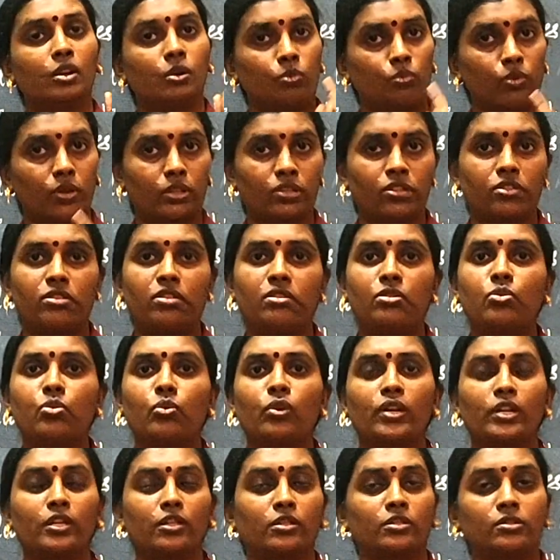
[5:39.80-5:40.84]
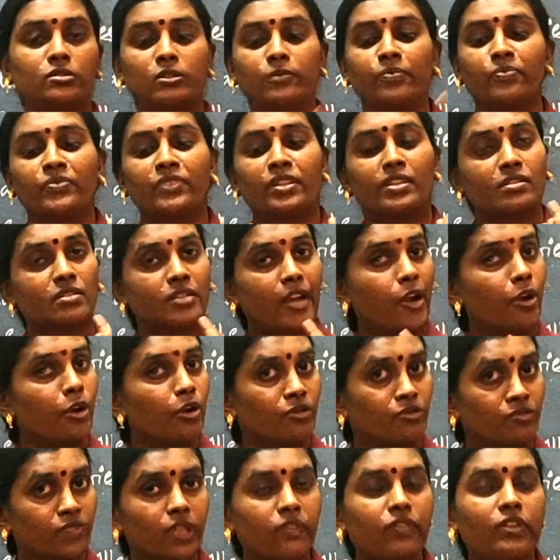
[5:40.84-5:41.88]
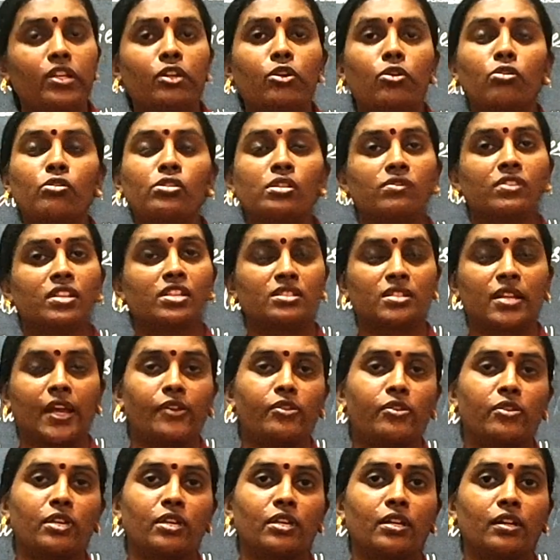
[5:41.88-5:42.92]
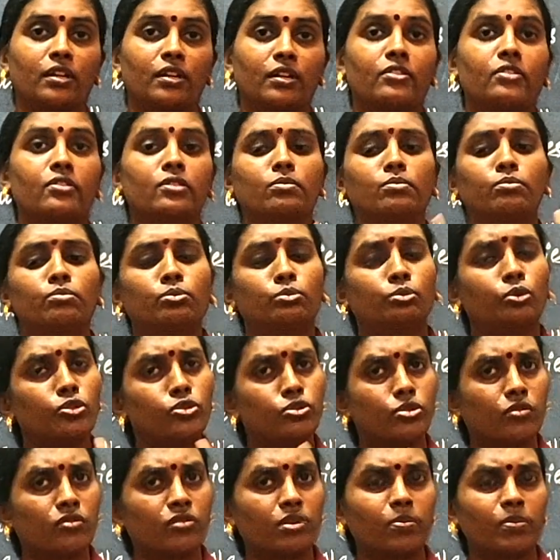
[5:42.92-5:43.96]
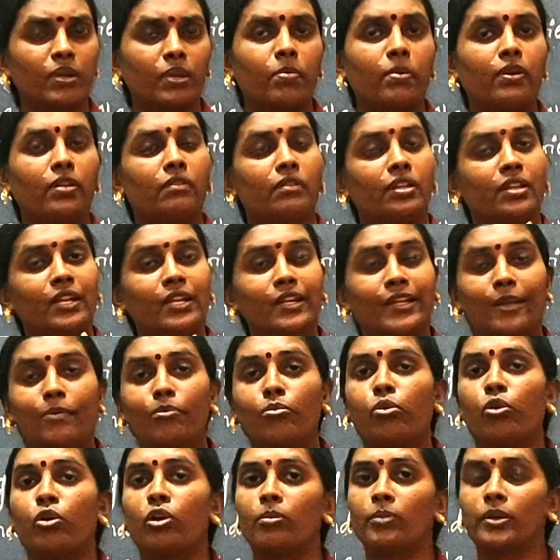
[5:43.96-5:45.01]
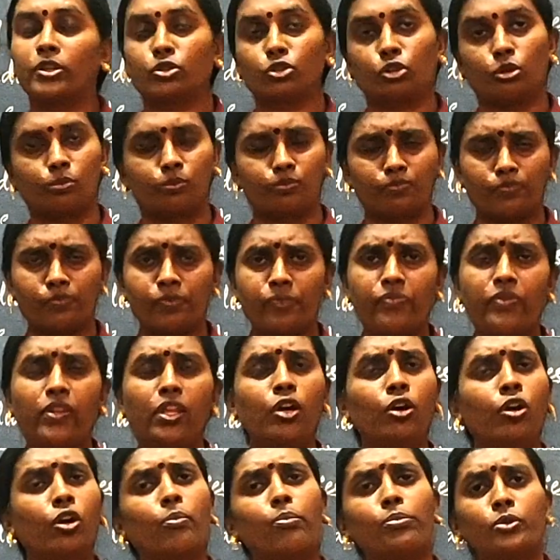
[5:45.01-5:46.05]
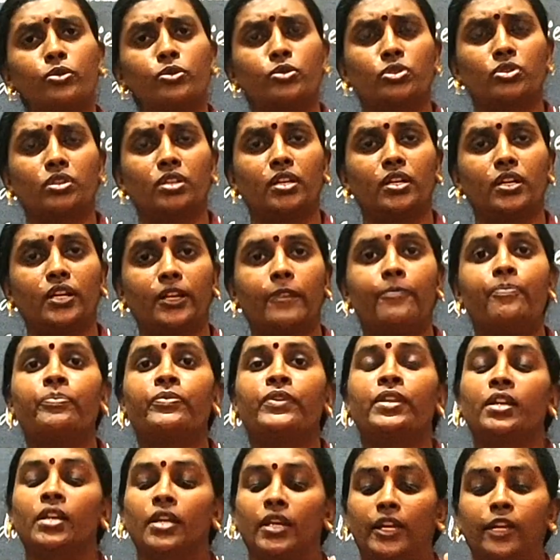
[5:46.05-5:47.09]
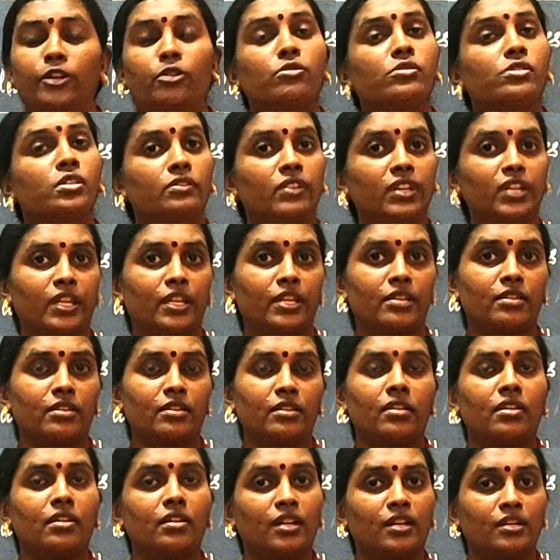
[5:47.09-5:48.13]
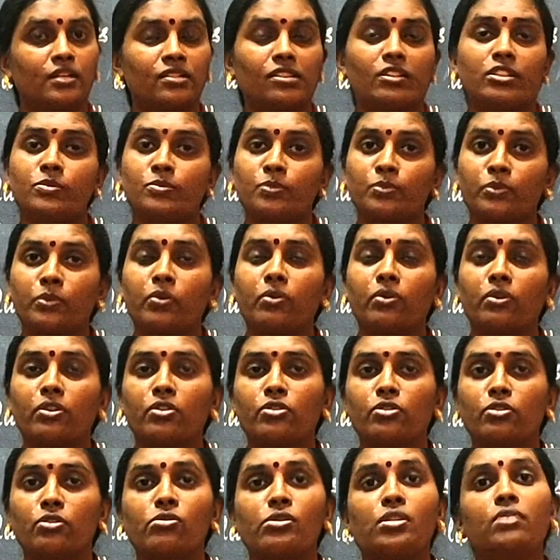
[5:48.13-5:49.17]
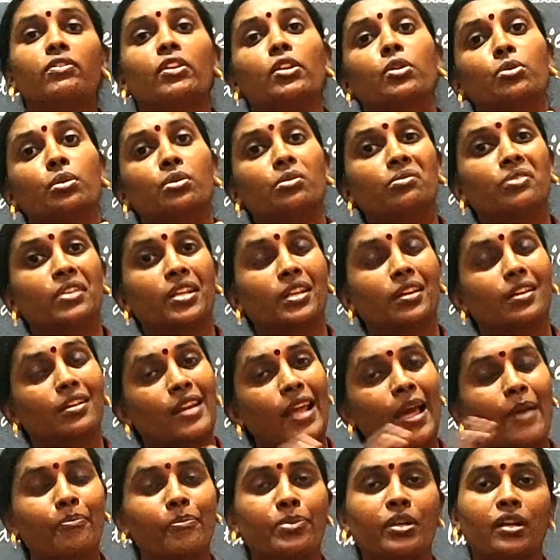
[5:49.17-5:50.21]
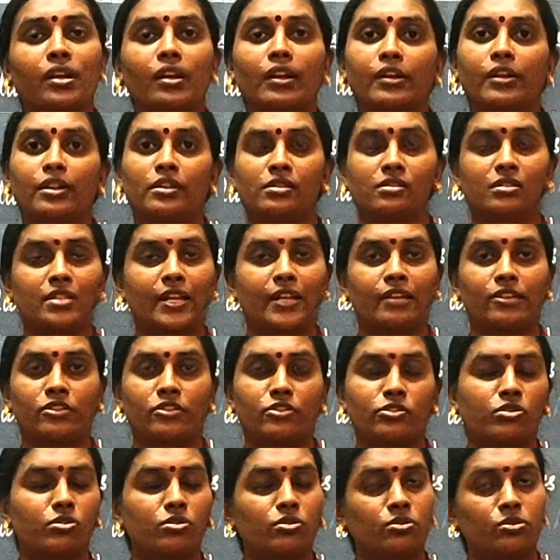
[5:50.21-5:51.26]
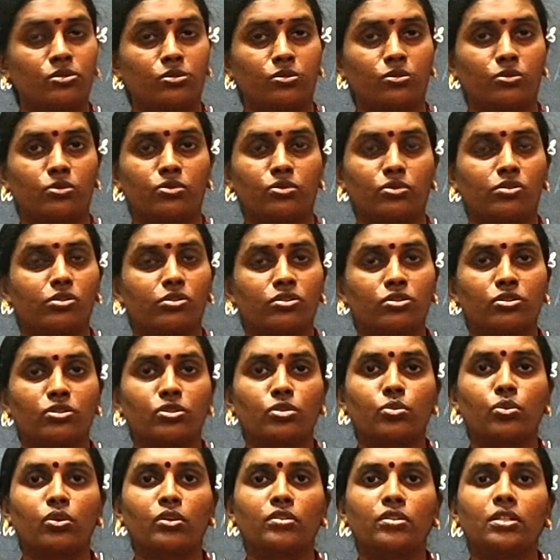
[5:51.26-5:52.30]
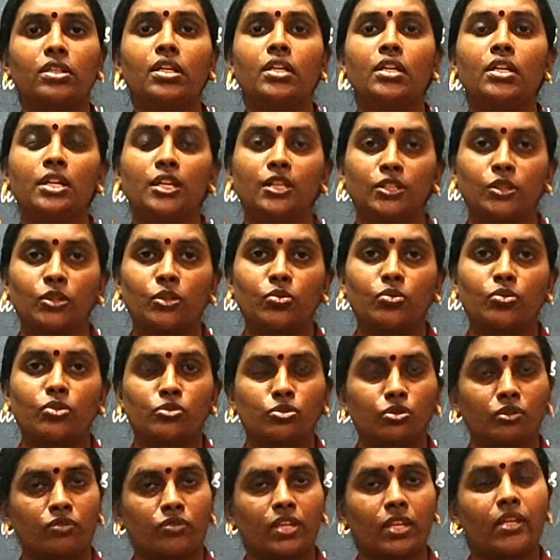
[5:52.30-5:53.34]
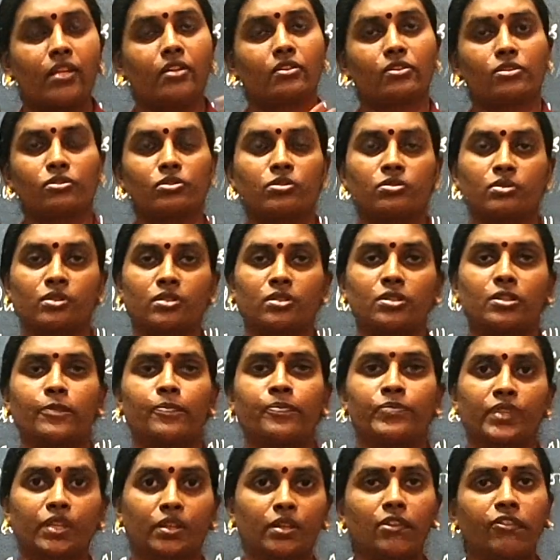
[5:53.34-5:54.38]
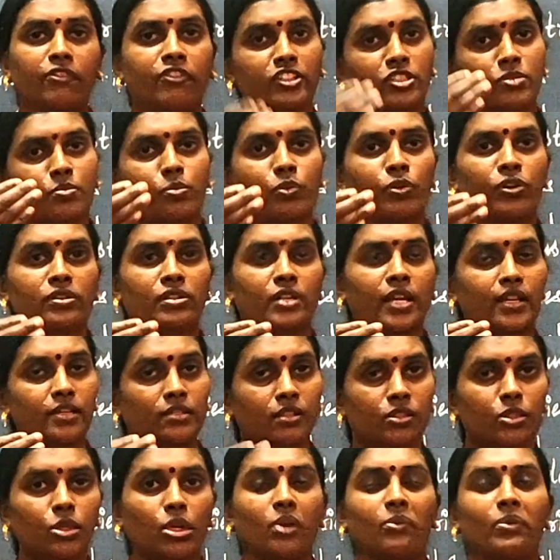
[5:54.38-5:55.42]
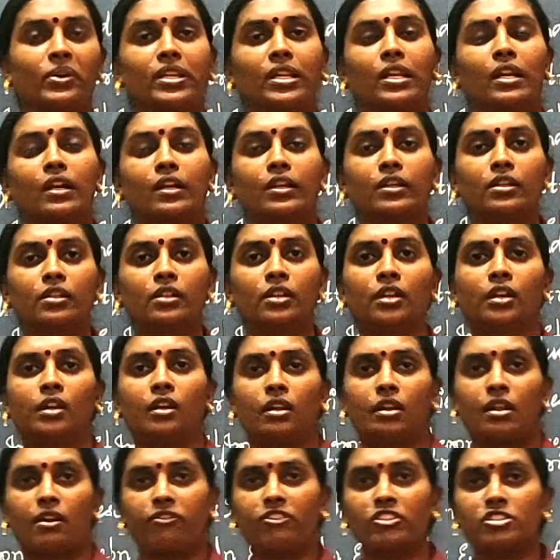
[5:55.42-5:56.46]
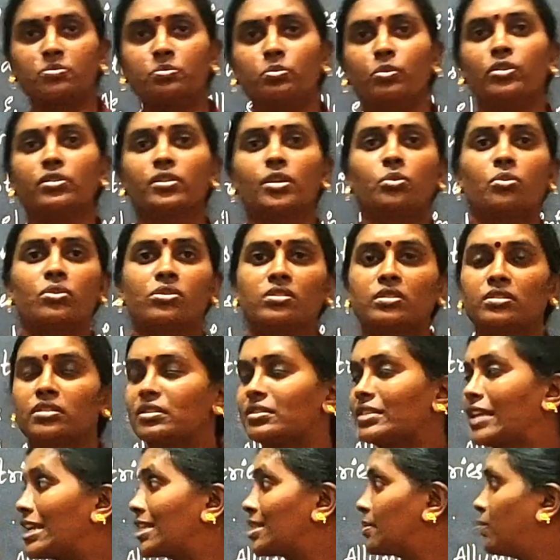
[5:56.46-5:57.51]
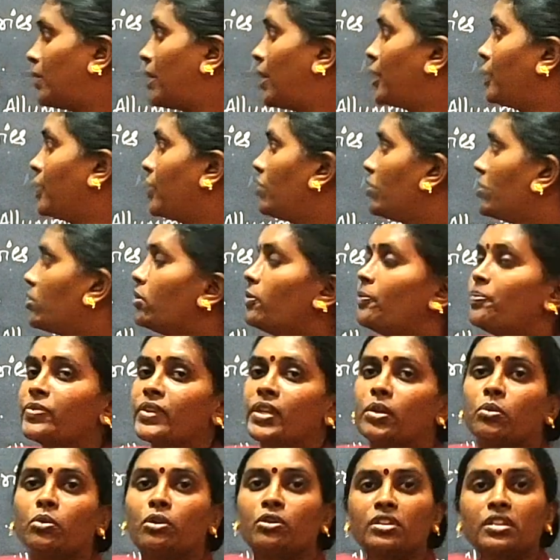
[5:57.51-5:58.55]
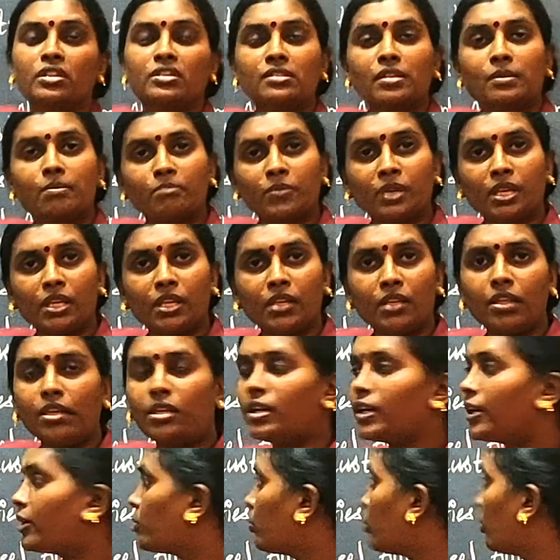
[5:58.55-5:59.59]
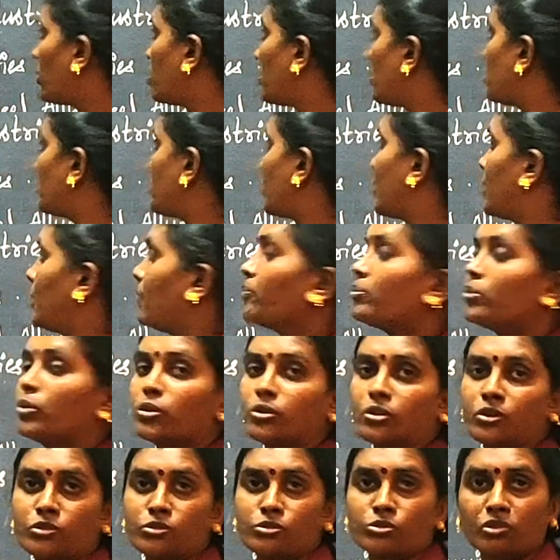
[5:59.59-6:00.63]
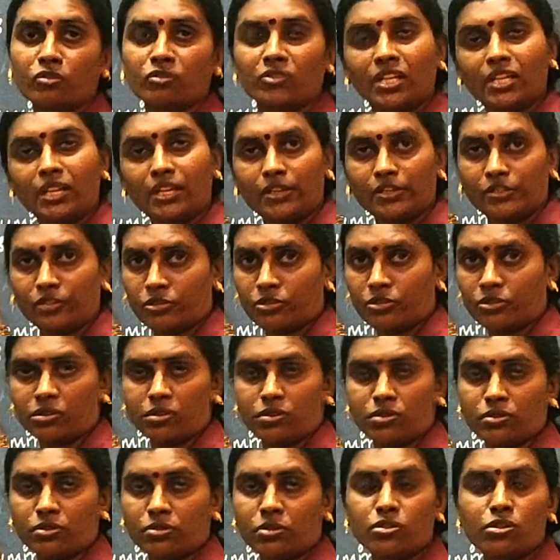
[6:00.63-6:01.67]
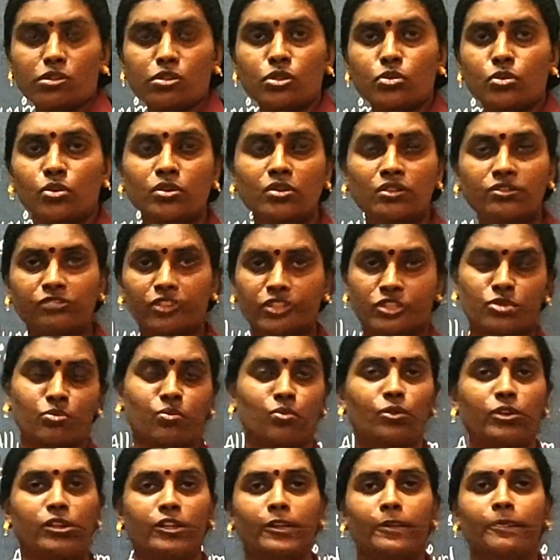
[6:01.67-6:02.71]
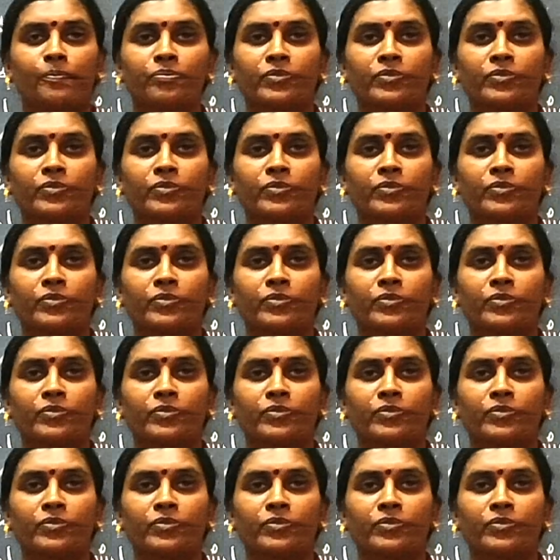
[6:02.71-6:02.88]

When this is very good, standard of living also will start to increase. Most of the people will get employment opportunity, and also we can see the country's progress also will grow very rapidly. It will start to grow. So this is what the uses of the industries. Okay, first point I think you are very clear. Now first point I was explaining you what is the meaning and what is the importance of the industry. So this is what the first point.